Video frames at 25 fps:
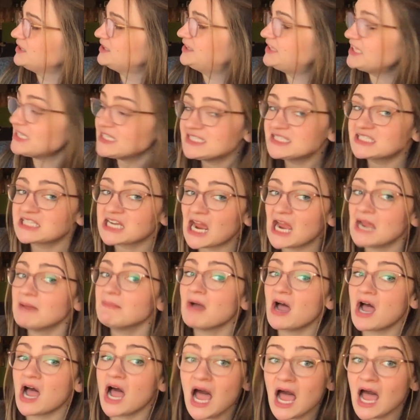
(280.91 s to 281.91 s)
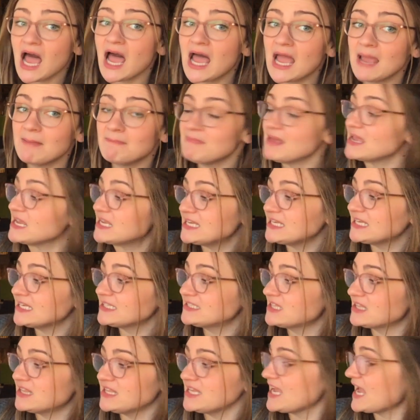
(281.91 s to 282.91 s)
This time I'm making it
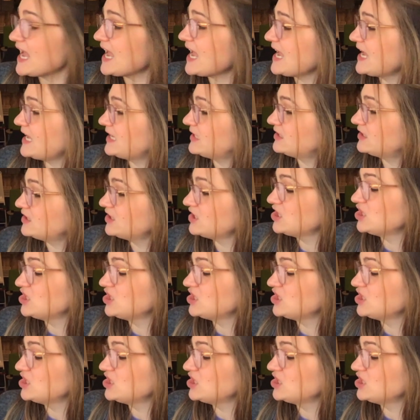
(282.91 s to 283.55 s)
to the end.